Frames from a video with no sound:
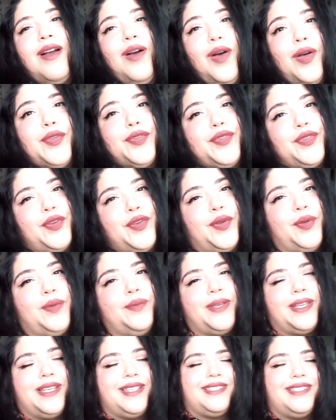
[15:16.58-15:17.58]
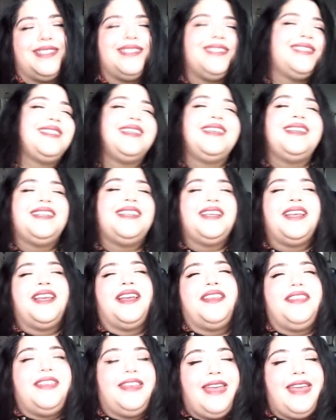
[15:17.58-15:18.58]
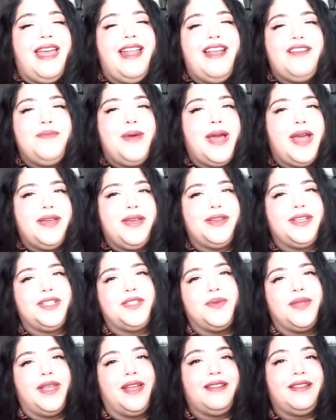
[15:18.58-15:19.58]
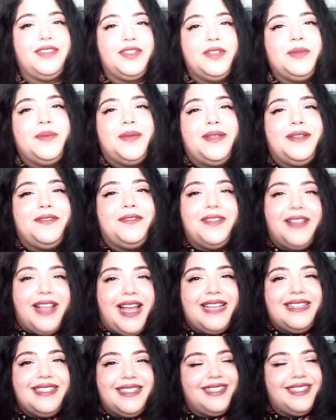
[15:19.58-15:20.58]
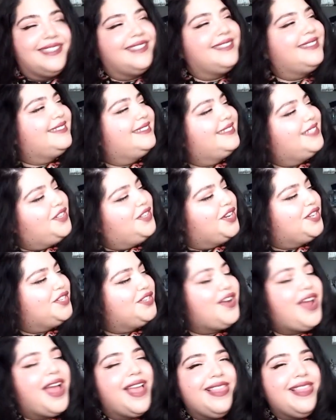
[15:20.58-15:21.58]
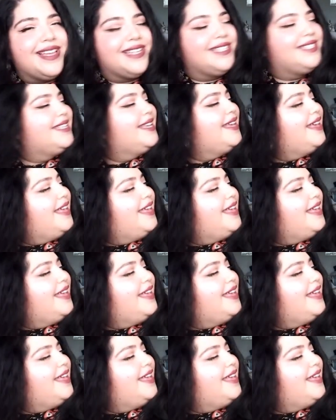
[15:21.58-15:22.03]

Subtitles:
also because you can't have pirates without a little bit of classic Treasure Island